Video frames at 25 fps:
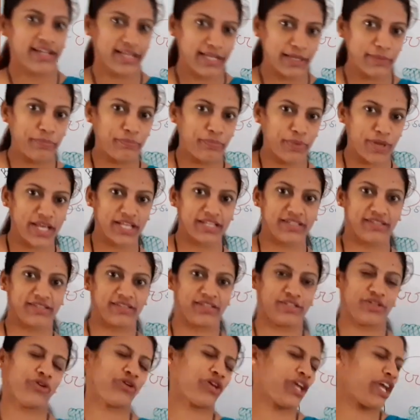
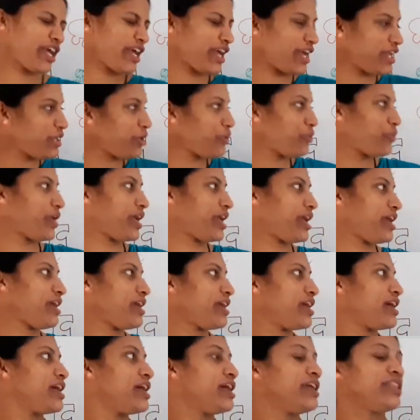lipases. Okay,
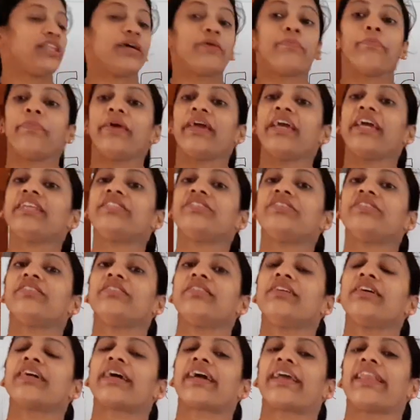anyway, the
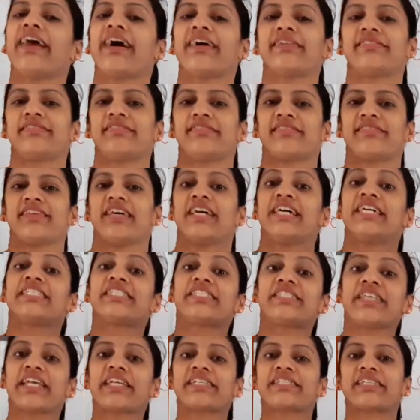major classes,
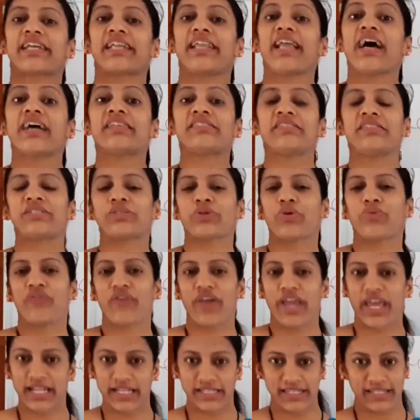6 classes of
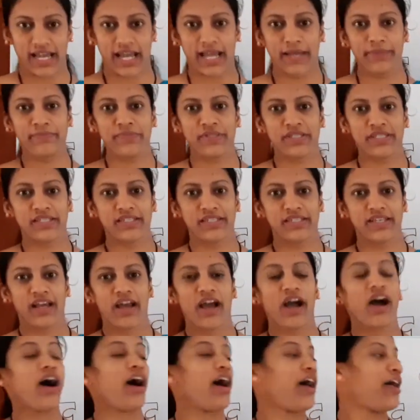enzymes
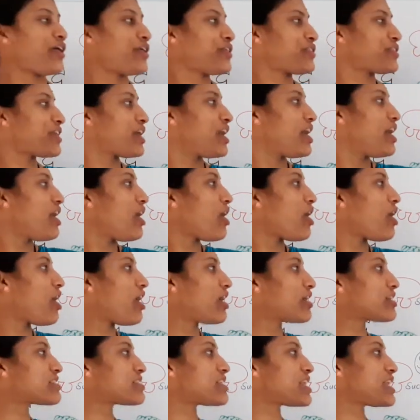are
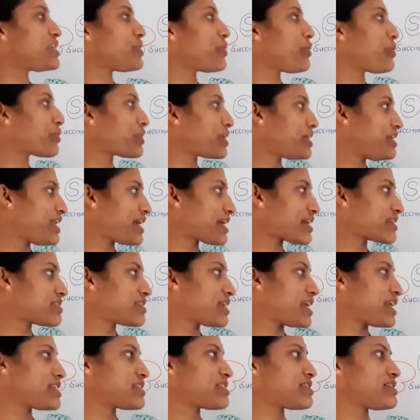
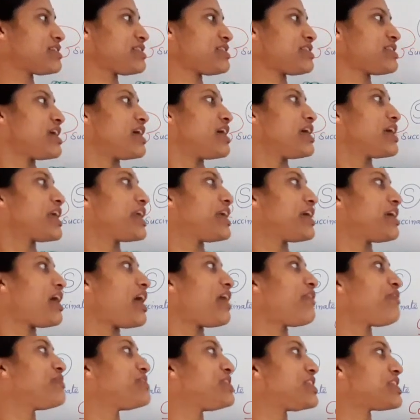oxidoreductases. Here I
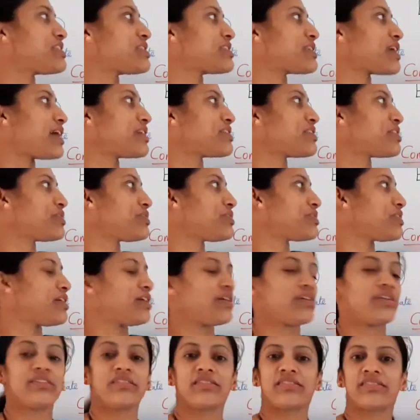have just
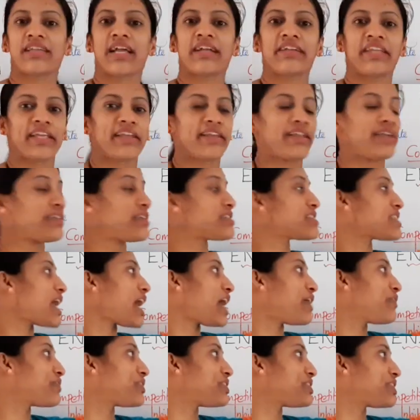starting letters I
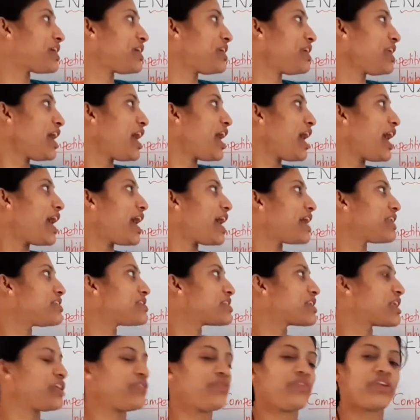have written and
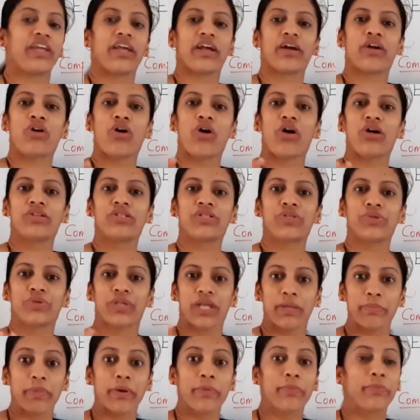is giving a card to
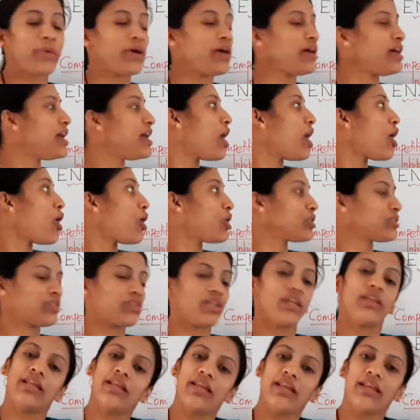remember.
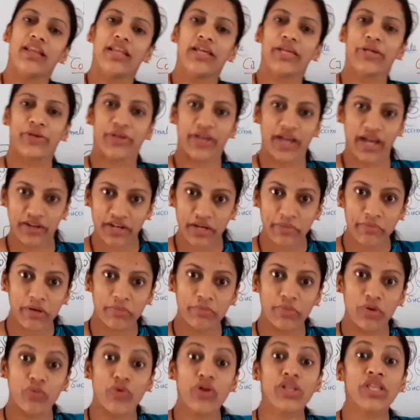Othlil. You can
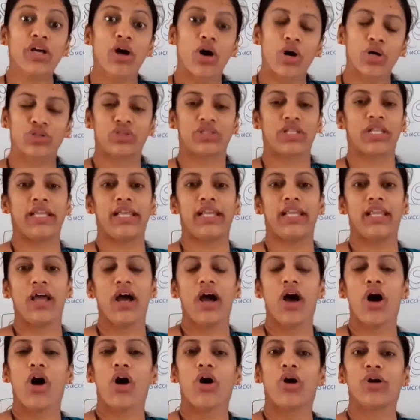remember with Othlil.
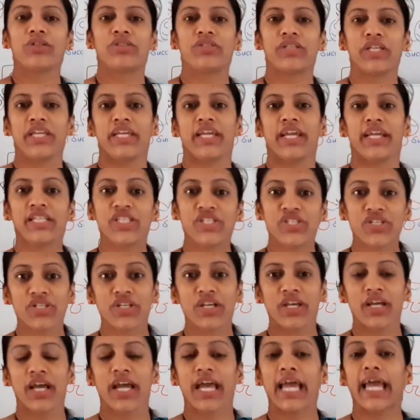
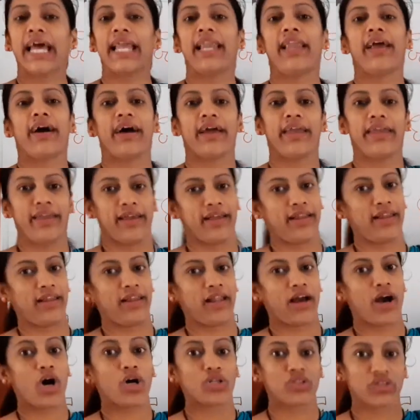O-T-H-L-I-L.
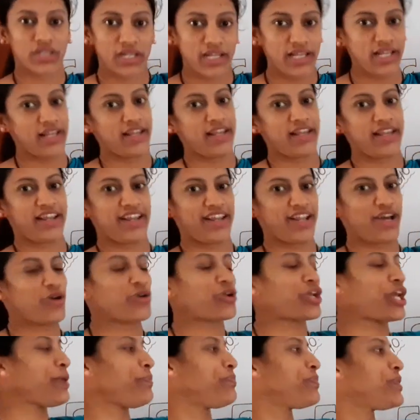Othlil.
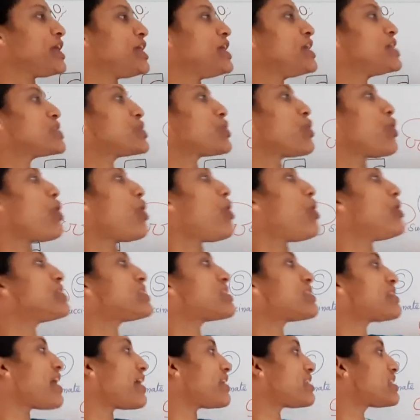Okay. So O
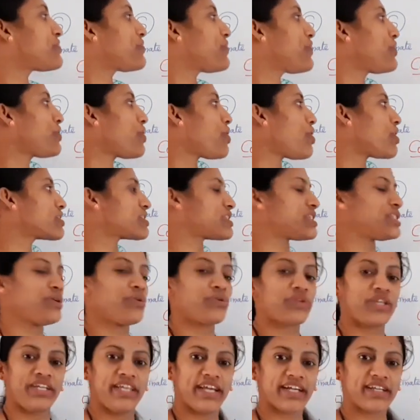stands for
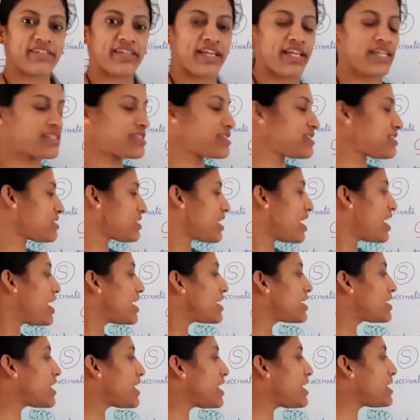oxidoreductases.
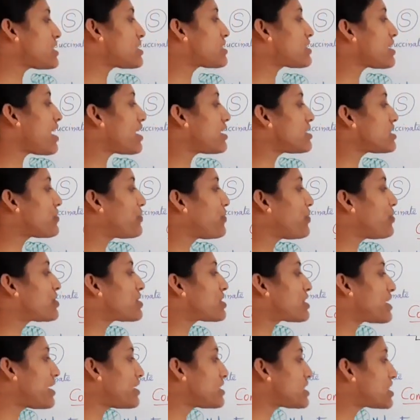T stands for
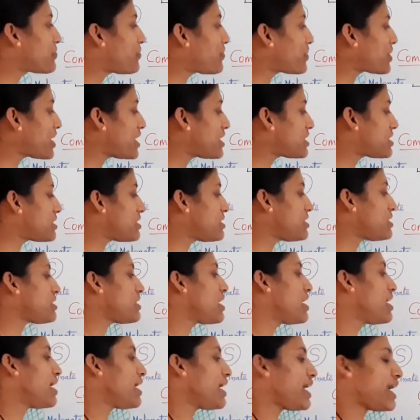
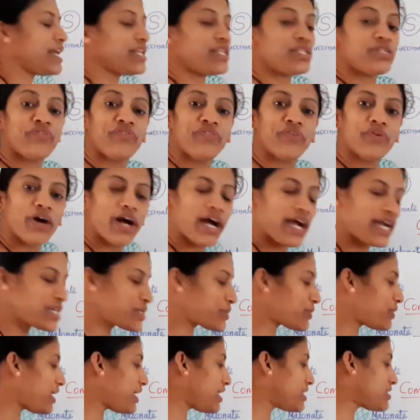transferases. H for
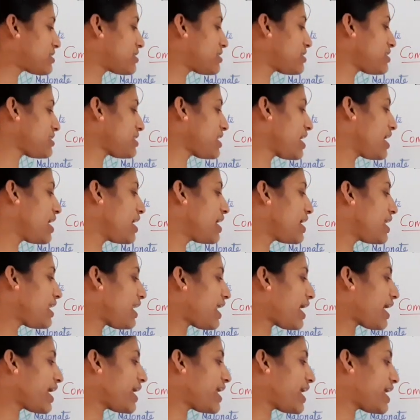hydrolases,
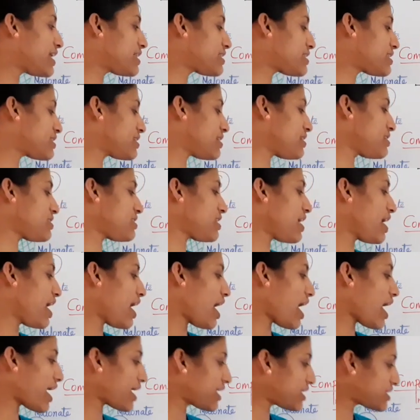lyases,
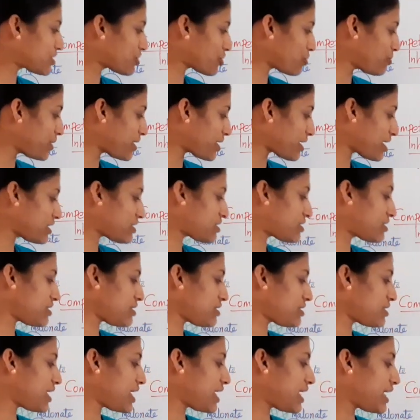
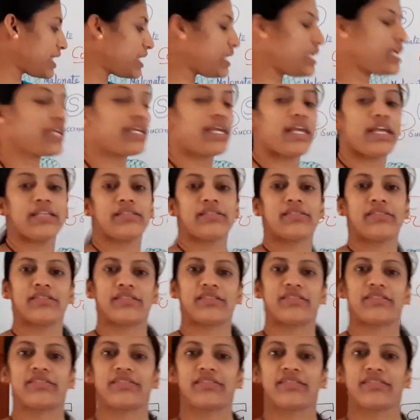isomerases,
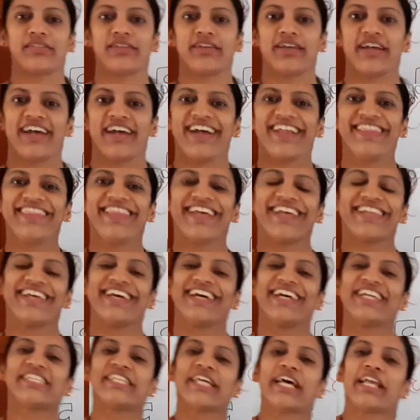ligases.
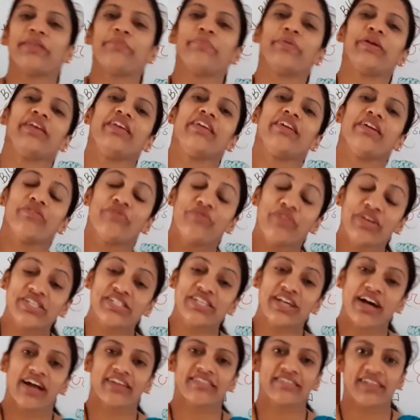Then tell me,
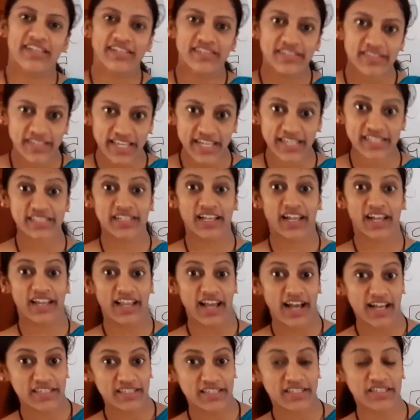which are the 6
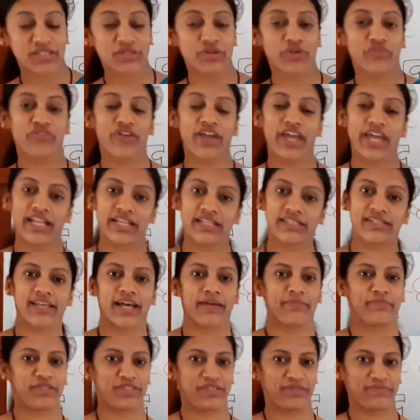classes of
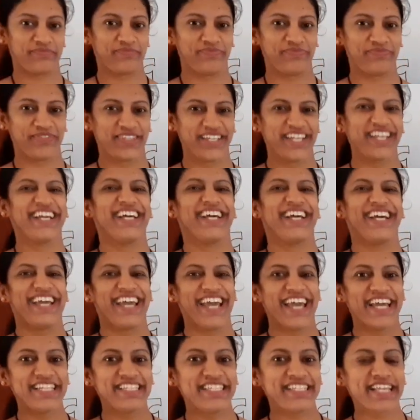enzymes?
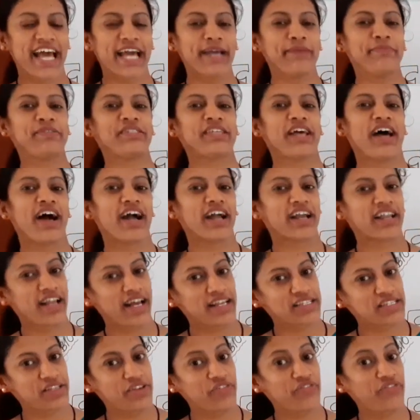Enzymes are
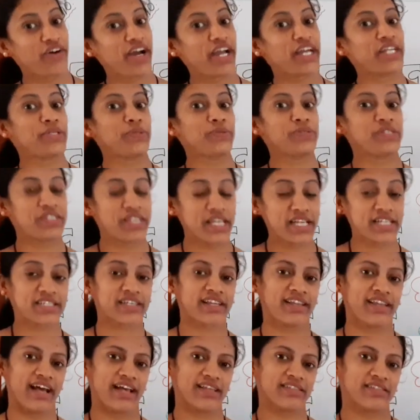classified to 6
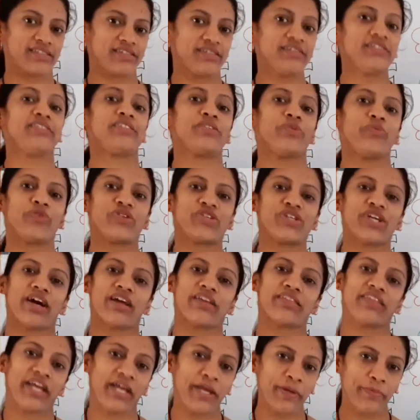classes. Which
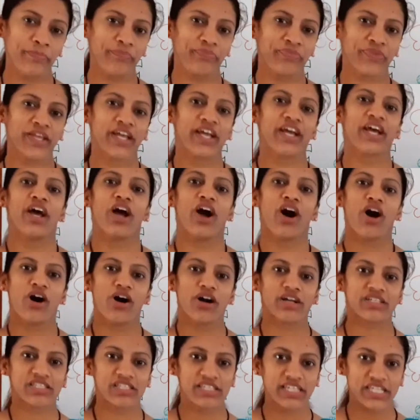are they?
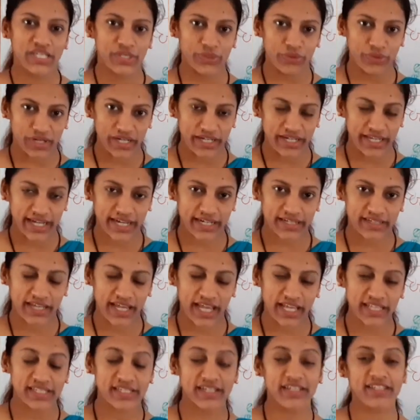
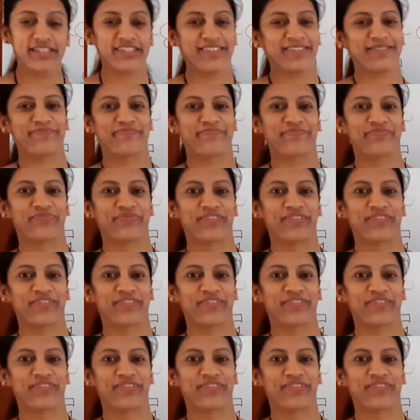Oxidoreductases,